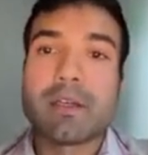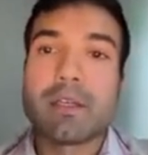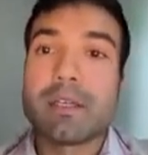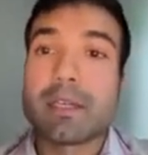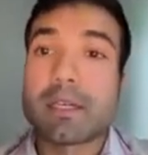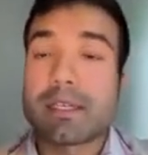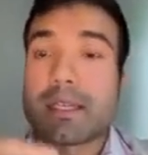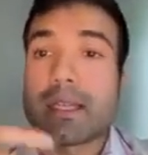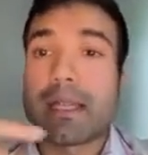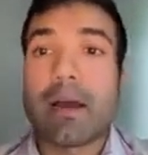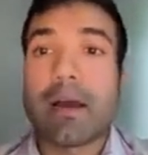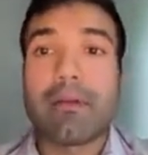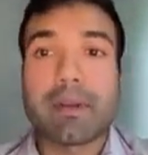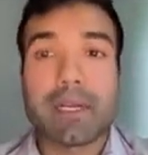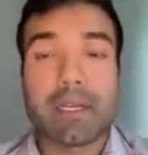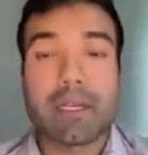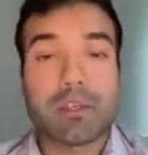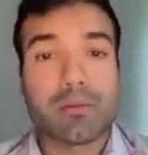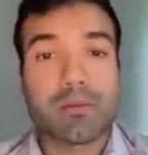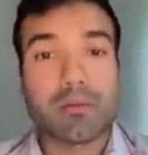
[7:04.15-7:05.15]
thus allowing
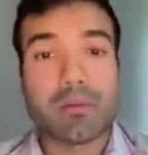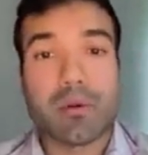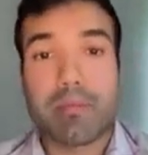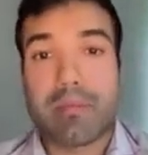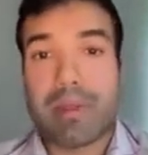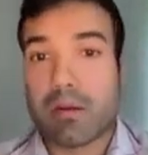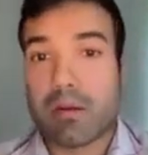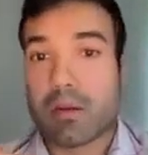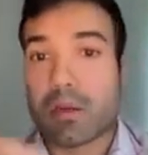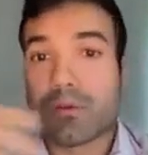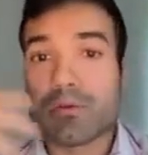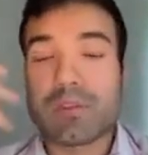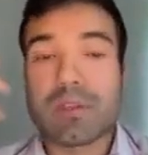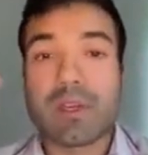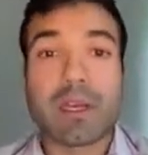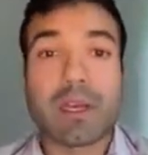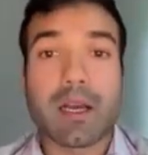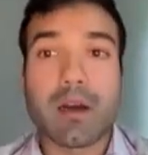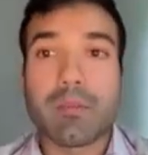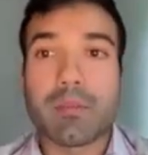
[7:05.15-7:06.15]
them to remain
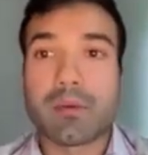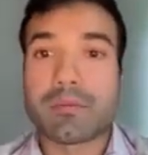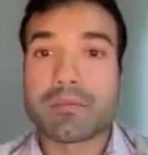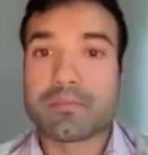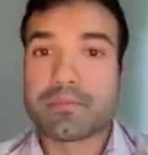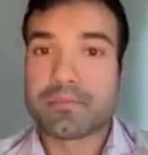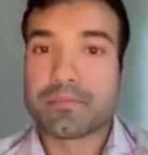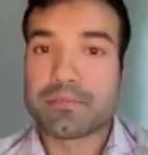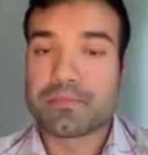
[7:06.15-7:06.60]
loosely coupled.